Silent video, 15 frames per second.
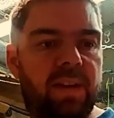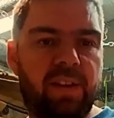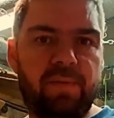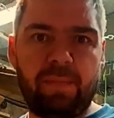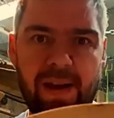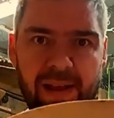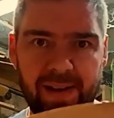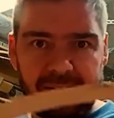I've
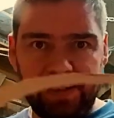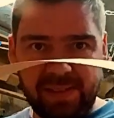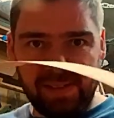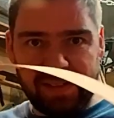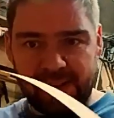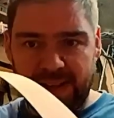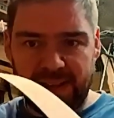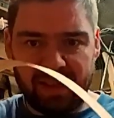managed to
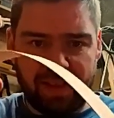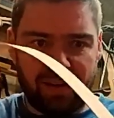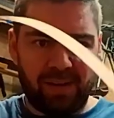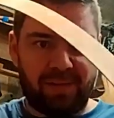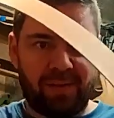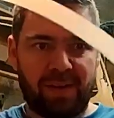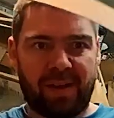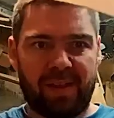take that
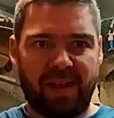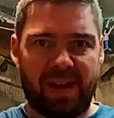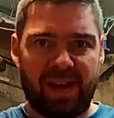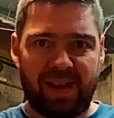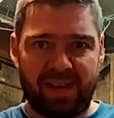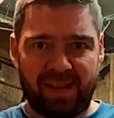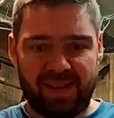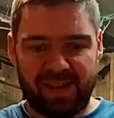off. Look at that.
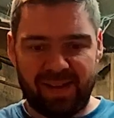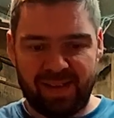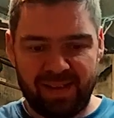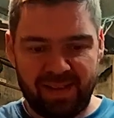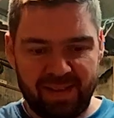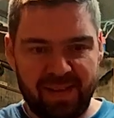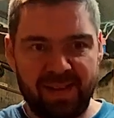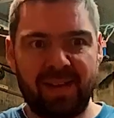
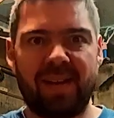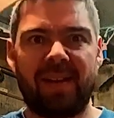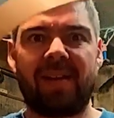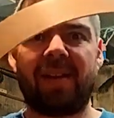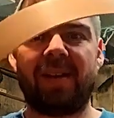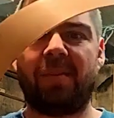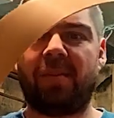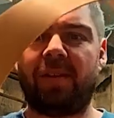
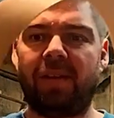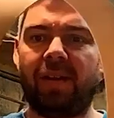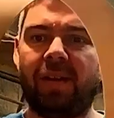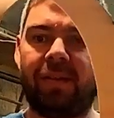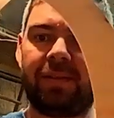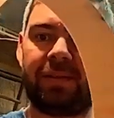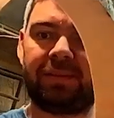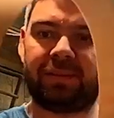Come on now.